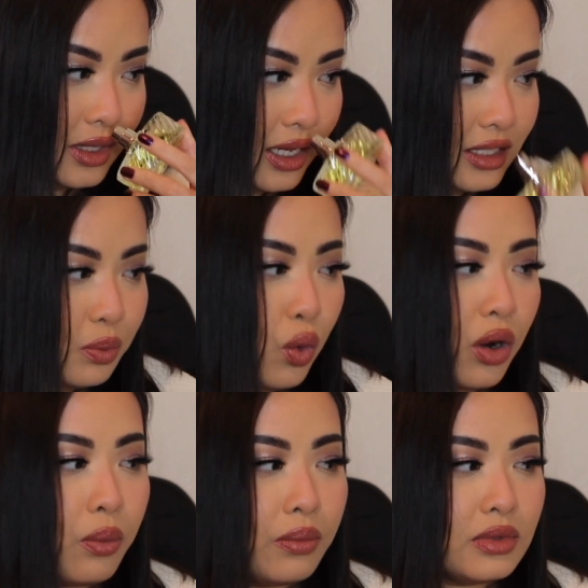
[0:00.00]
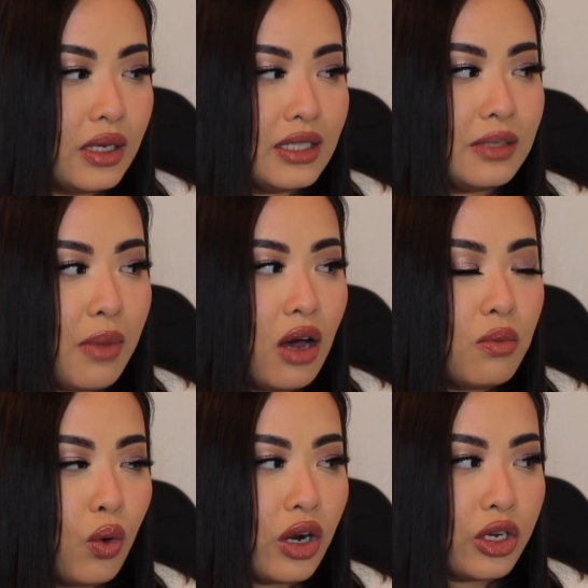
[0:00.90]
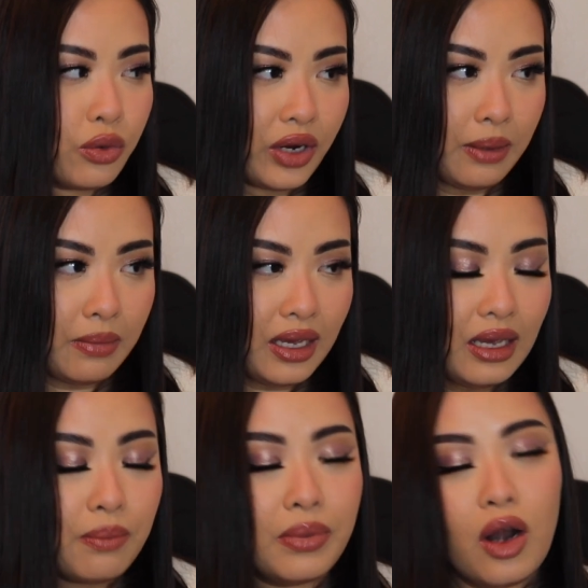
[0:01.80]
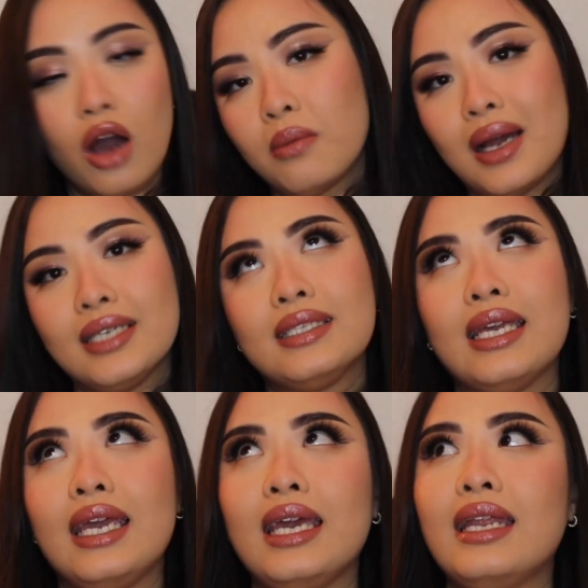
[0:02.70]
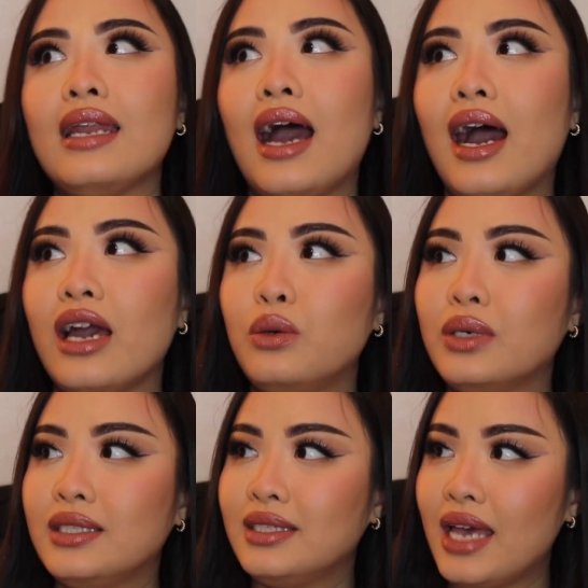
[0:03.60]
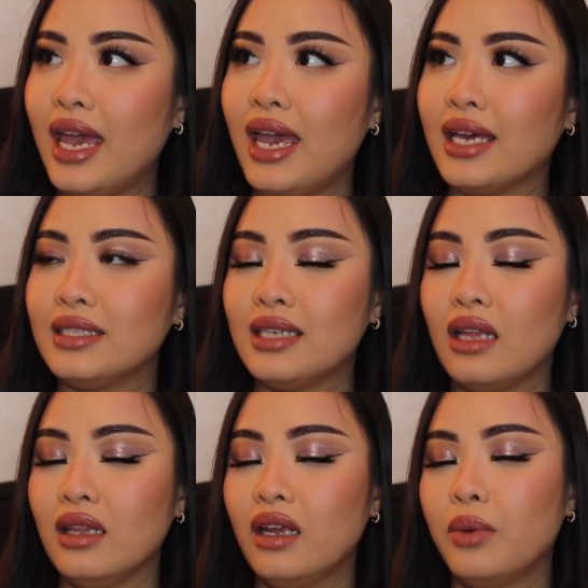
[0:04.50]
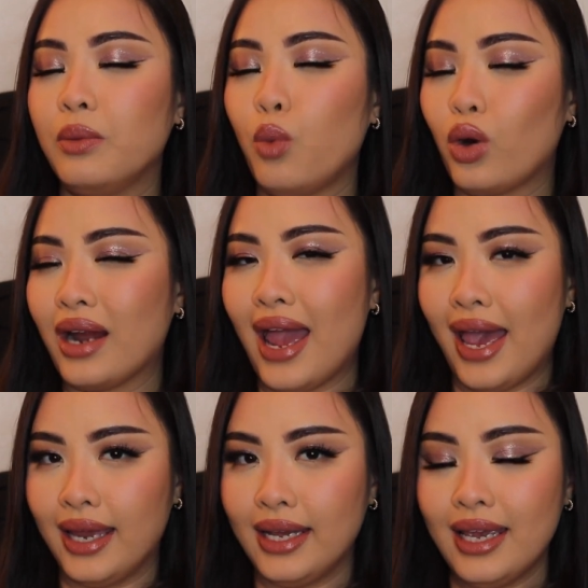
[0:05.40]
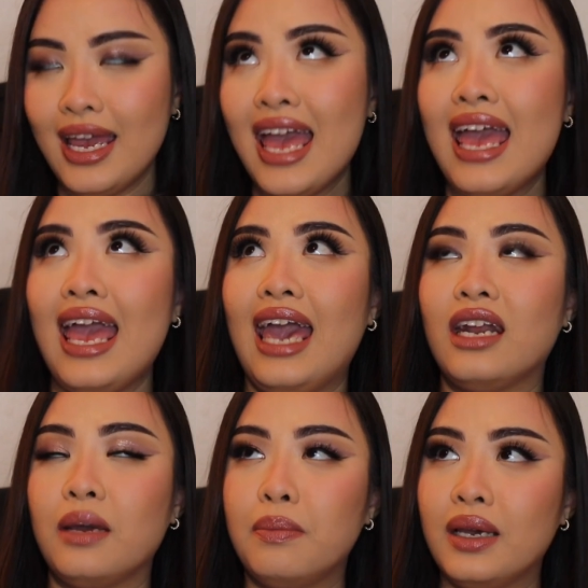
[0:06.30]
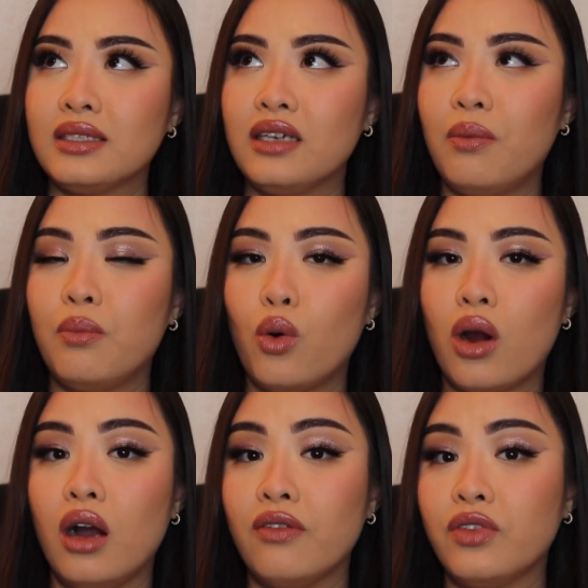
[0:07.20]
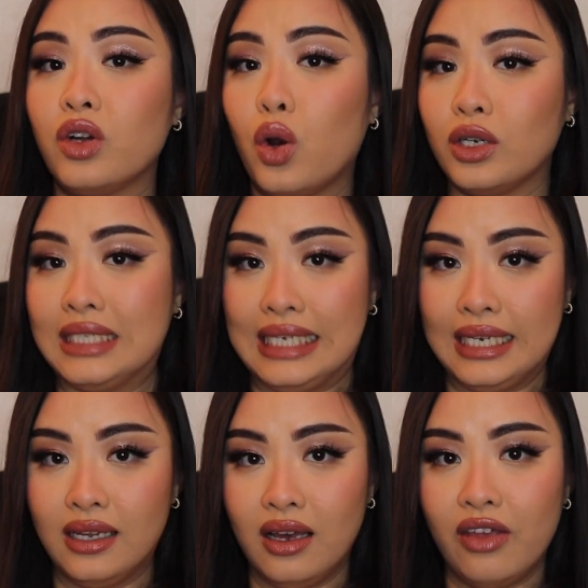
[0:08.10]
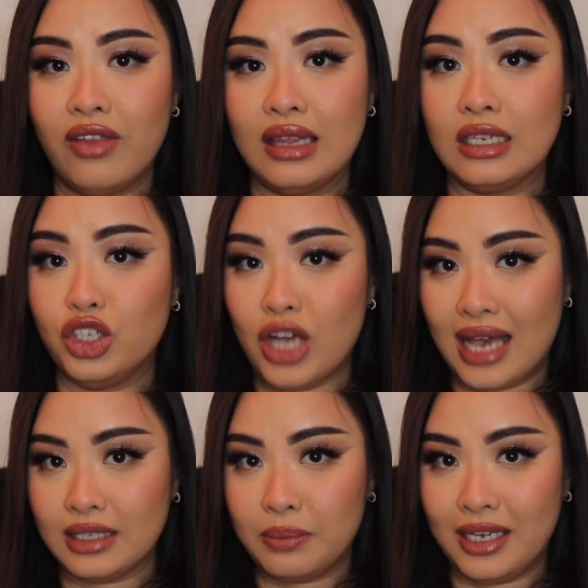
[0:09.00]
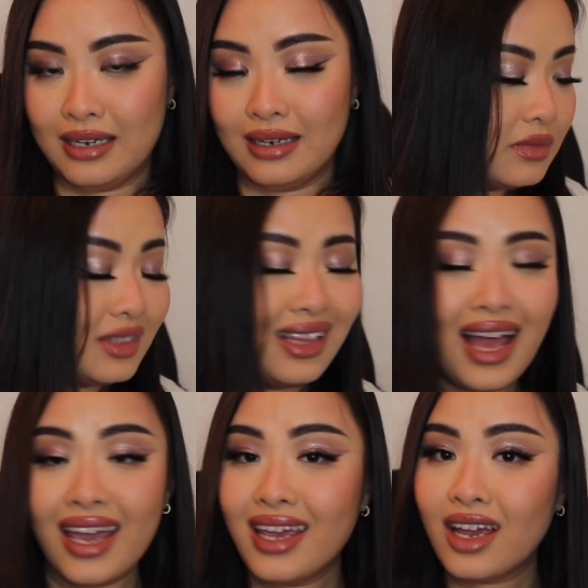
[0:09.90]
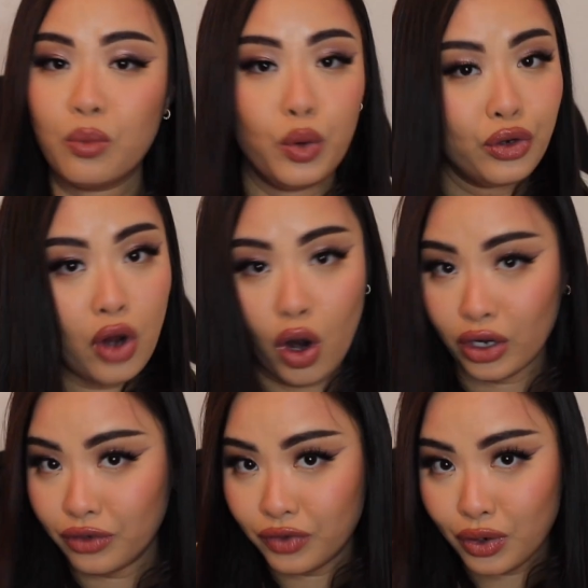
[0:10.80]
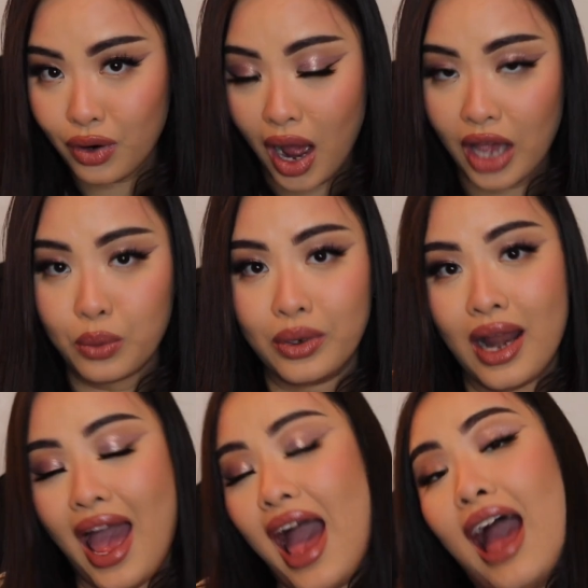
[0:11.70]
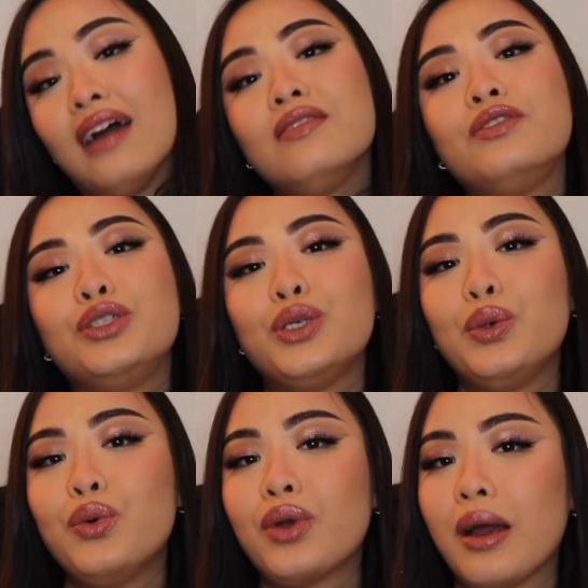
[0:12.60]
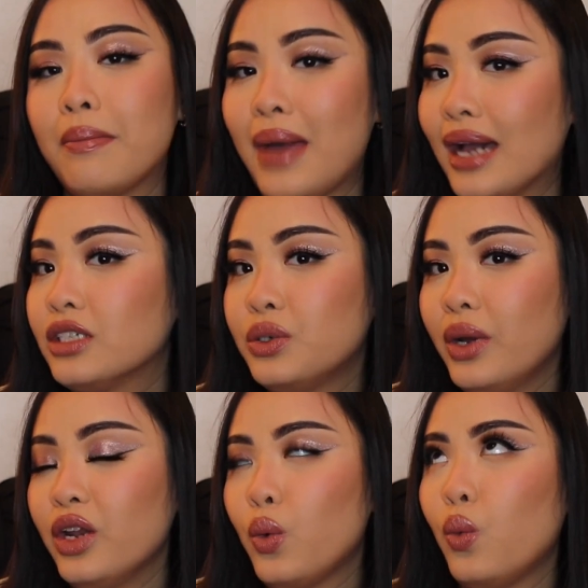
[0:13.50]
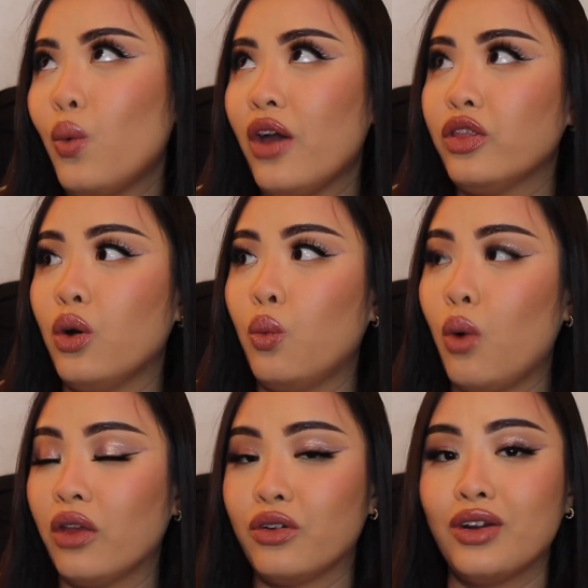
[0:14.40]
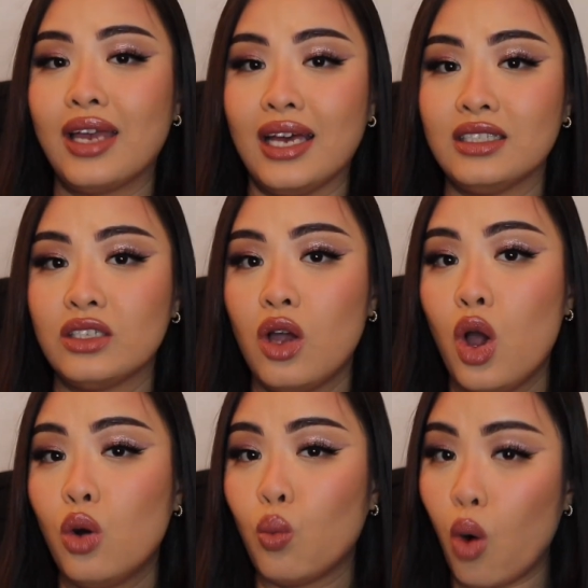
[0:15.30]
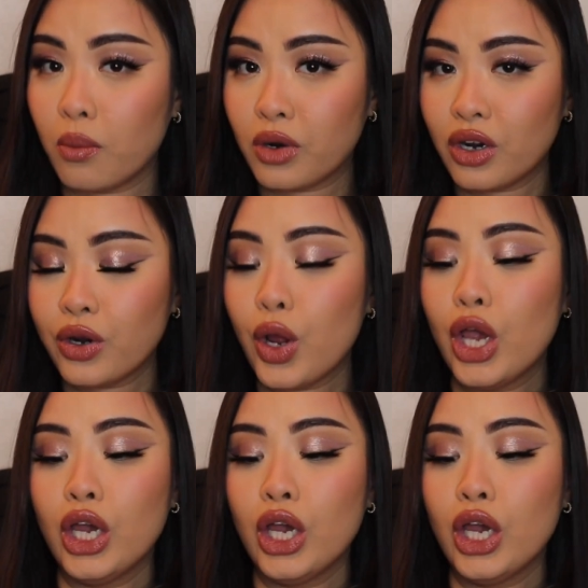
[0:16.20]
it smelled more creamy, but on my skin, I would say it's a little bit more heady, and I picked up more of the gardenia than the jasmine. Like Moon Carnival, I would have to come back to it when the weather gets warmer,